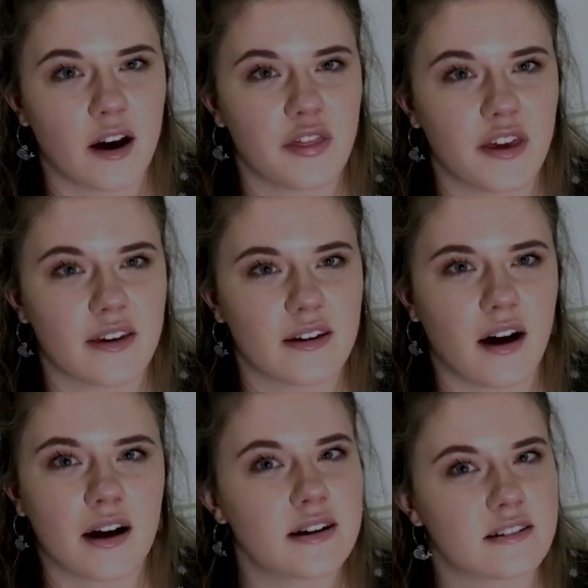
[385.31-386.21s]
I think
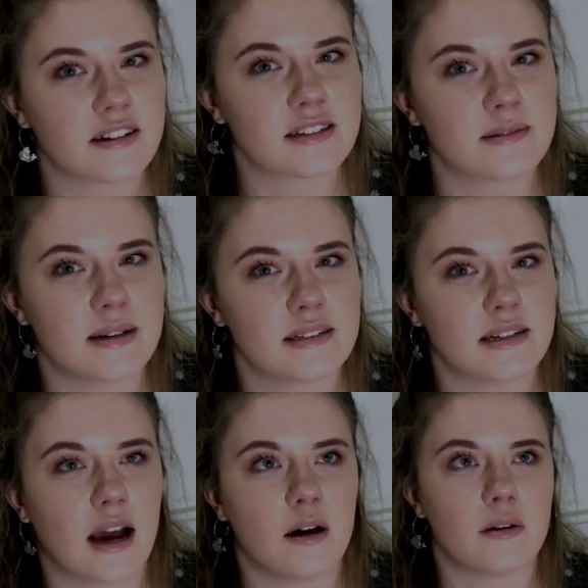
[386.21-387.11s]
I
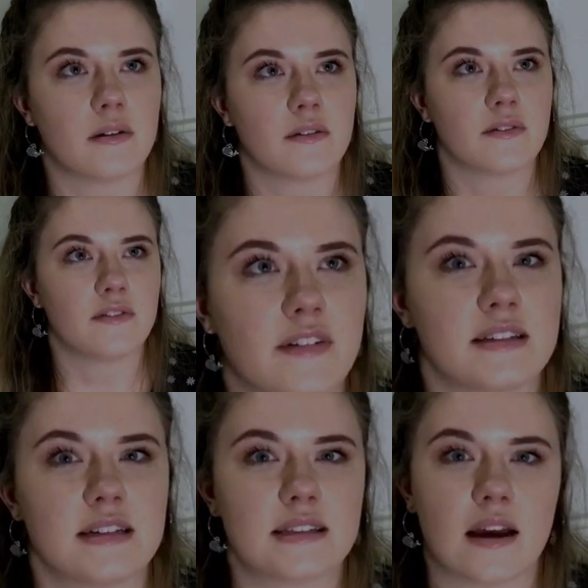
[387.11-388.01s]
underestimated how
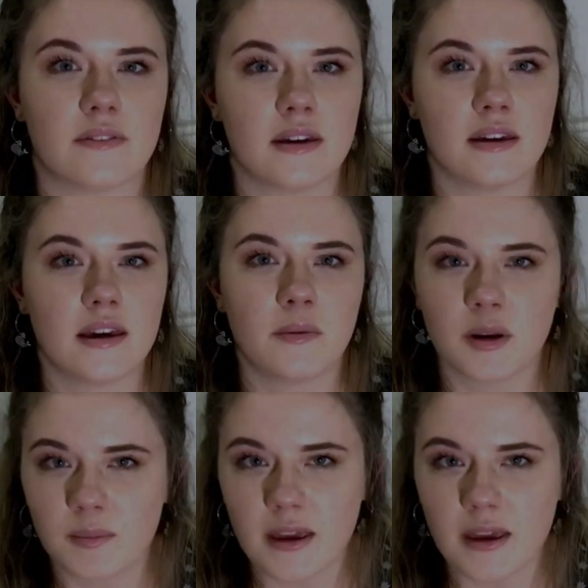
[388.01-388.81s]
physics heavy it would